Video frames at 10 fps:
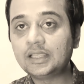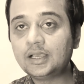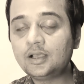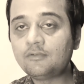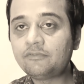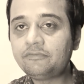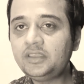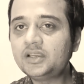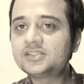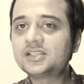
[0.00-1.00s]
The
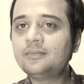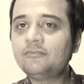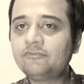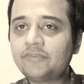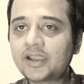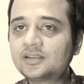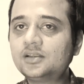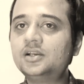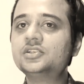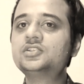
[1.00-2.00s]
fearsome
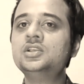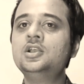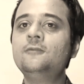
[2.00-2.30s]
factors,